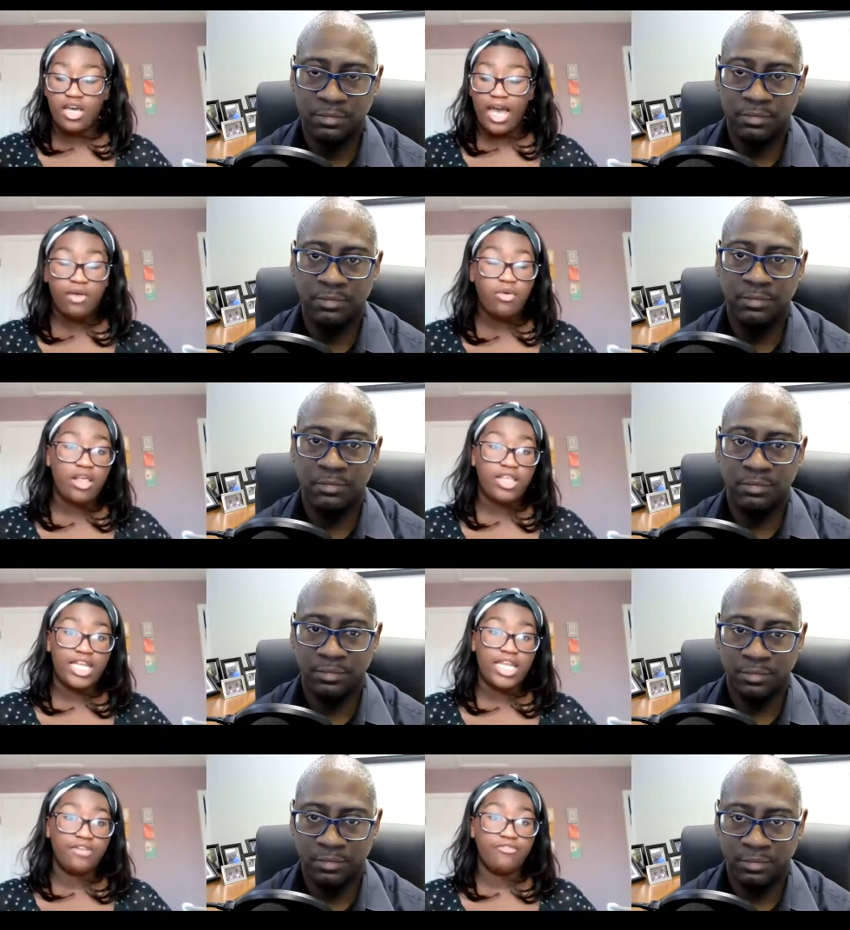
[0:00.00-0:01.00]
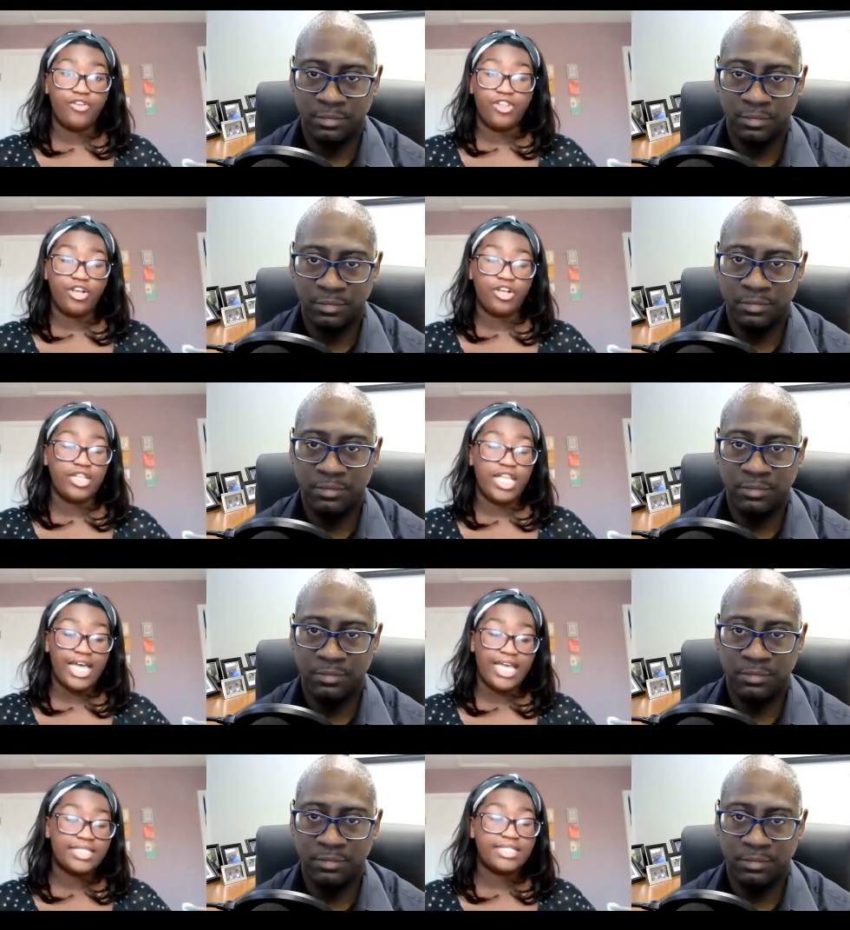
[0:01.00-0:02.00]
Speaker 1: high quality for their
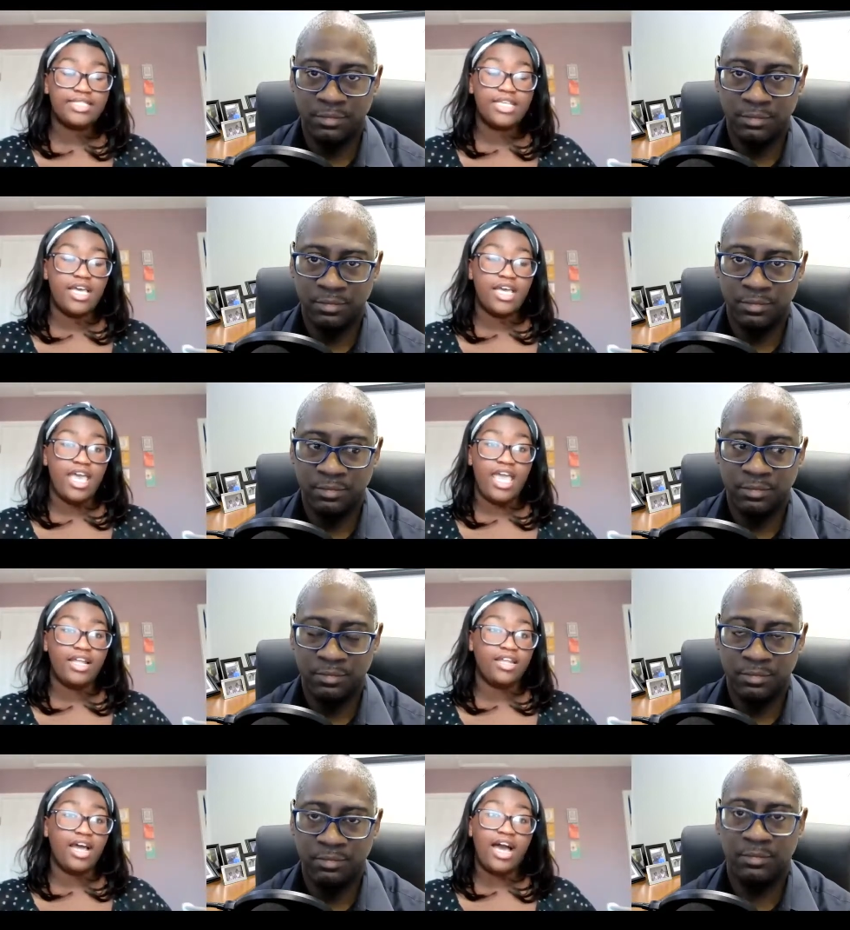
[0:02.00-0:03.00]
clients. And